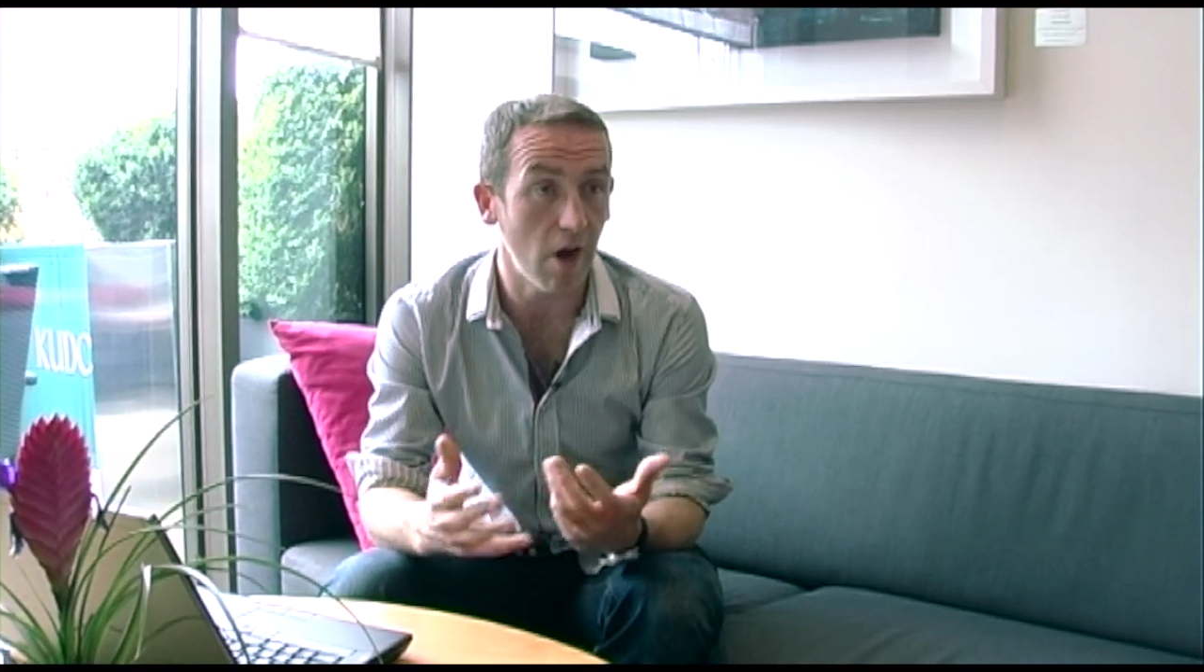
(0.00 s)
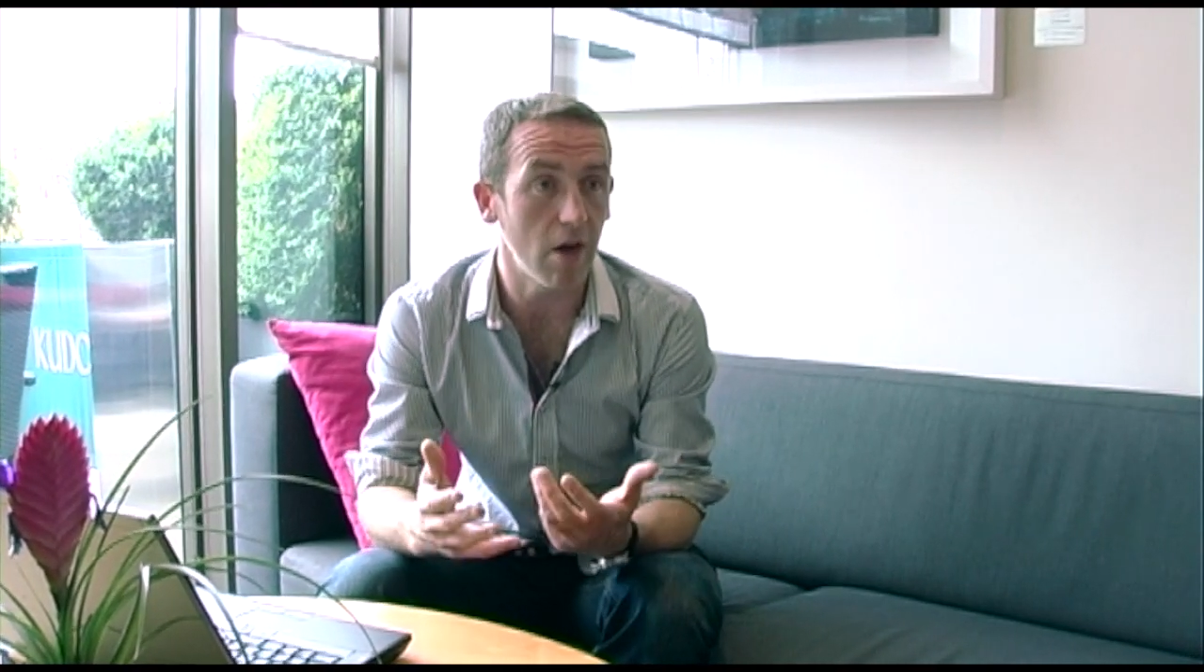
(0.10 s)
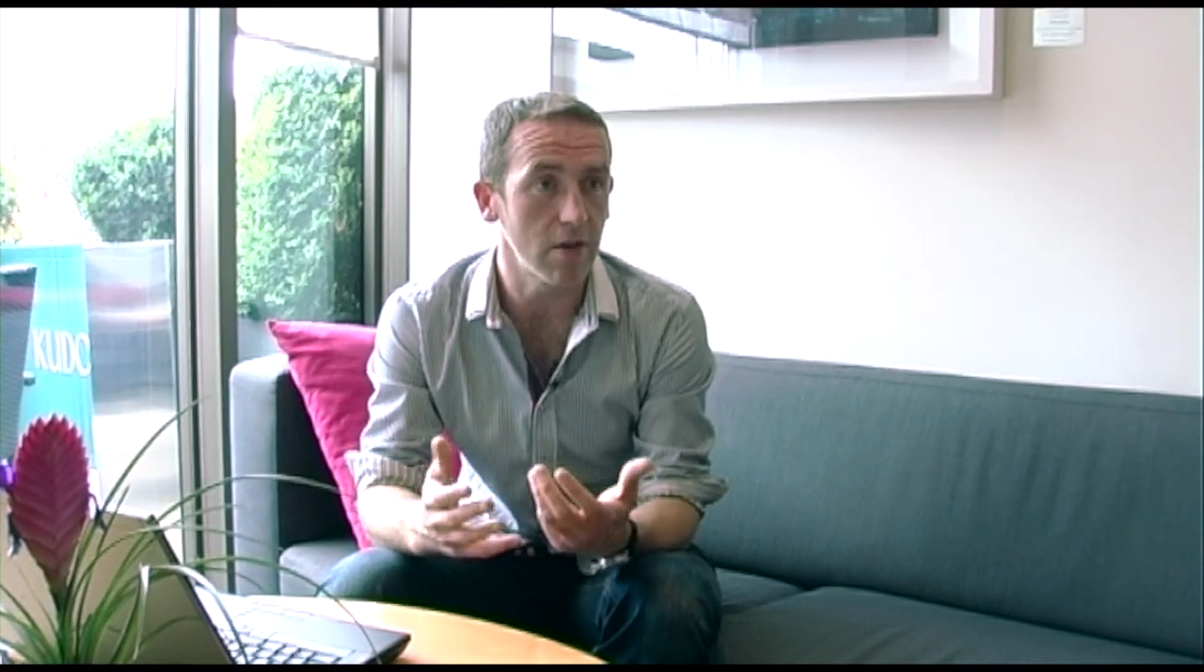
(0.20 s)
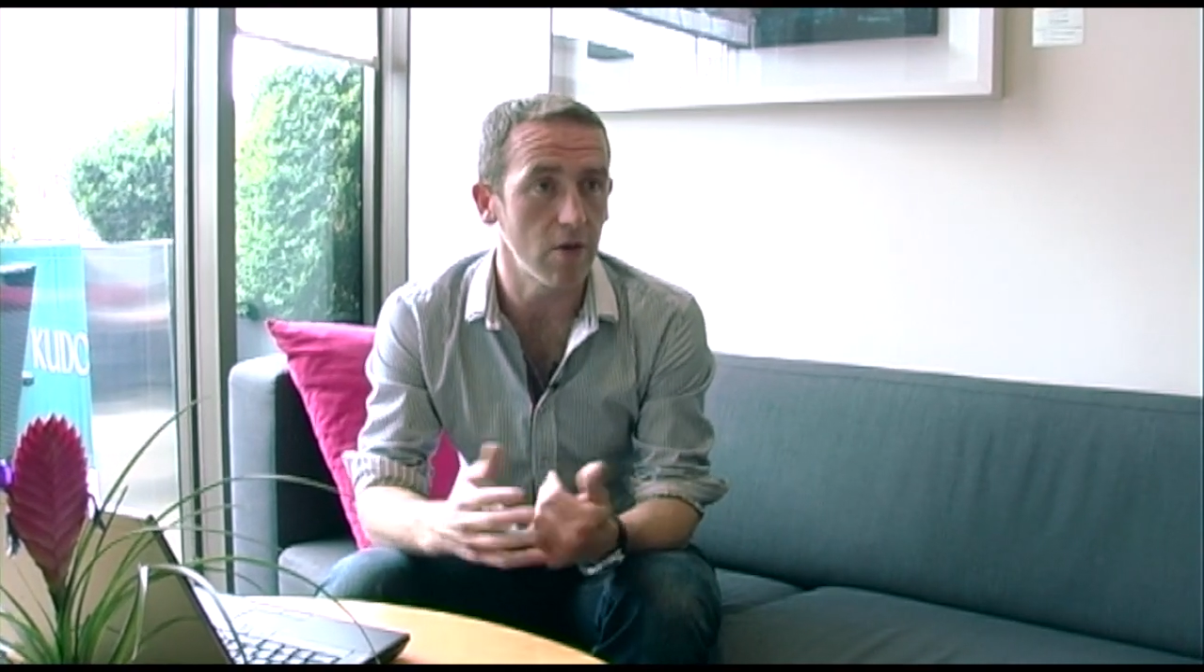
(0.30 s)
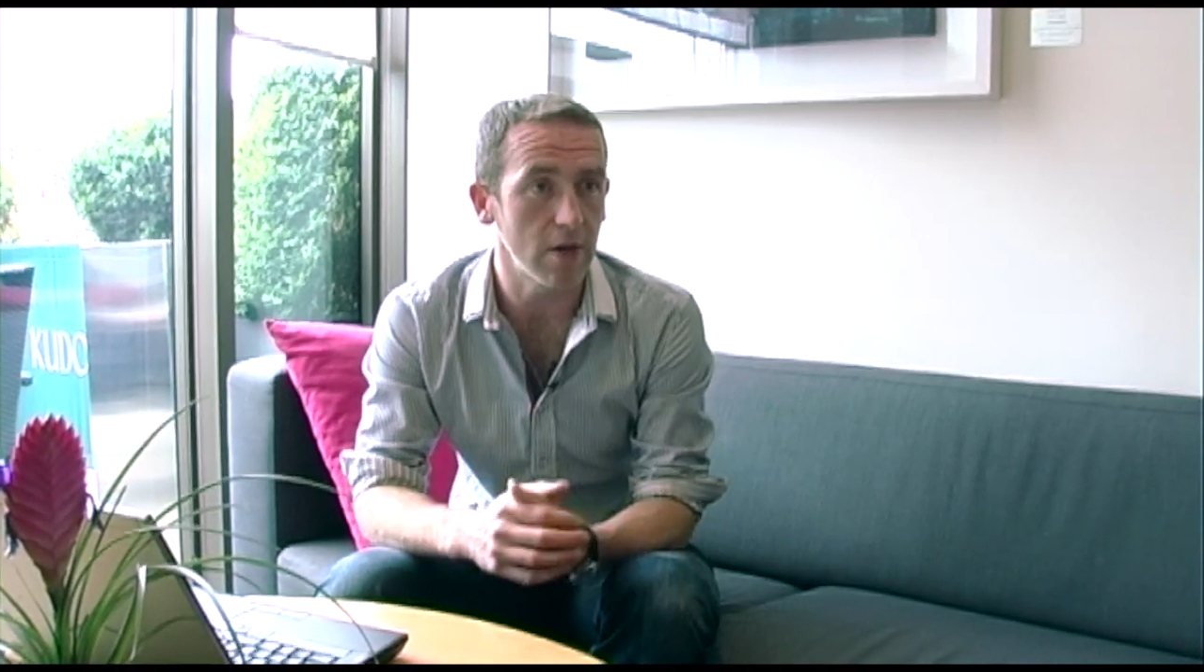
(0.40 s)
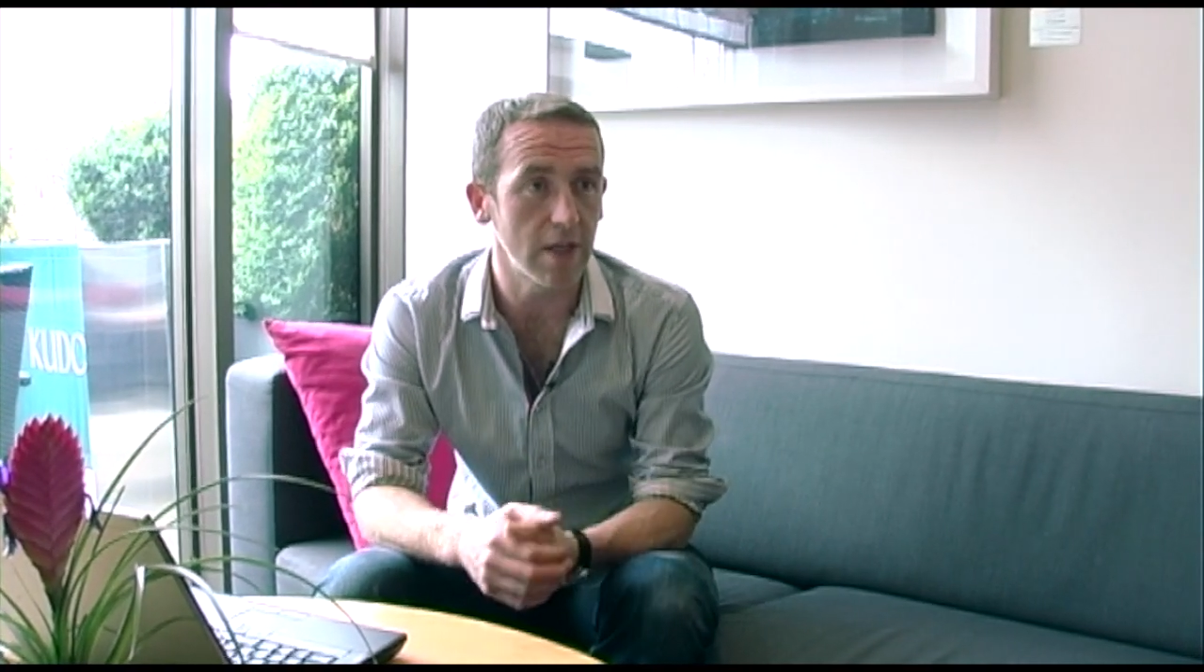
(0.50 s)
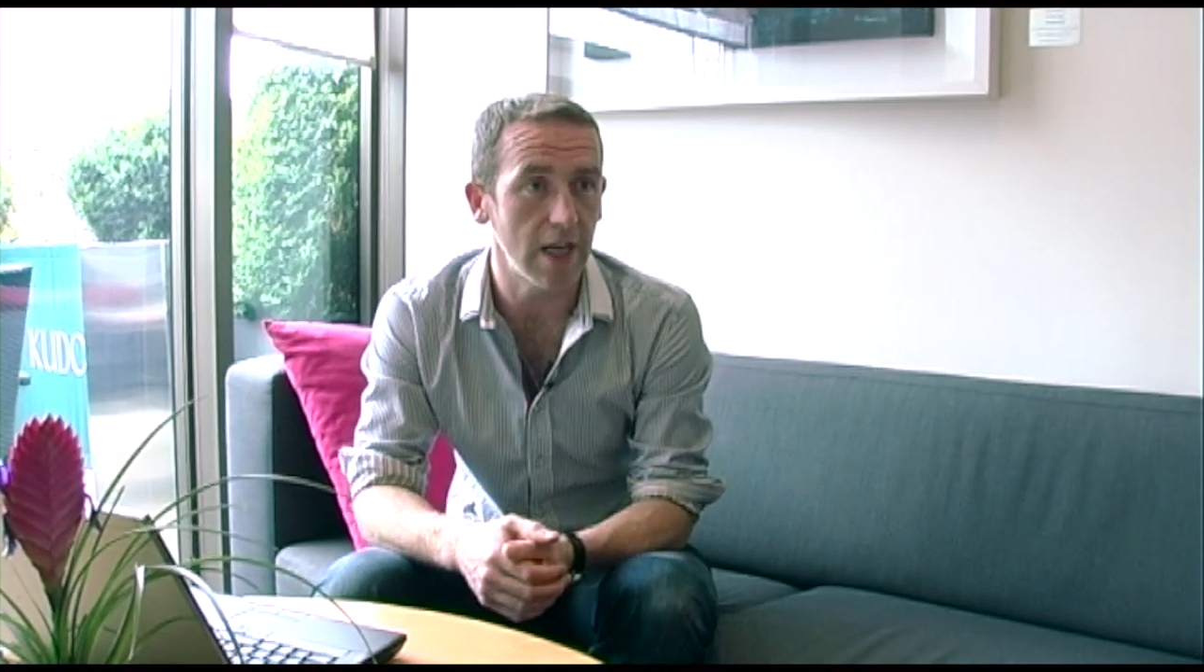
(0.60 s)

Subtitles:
ongoing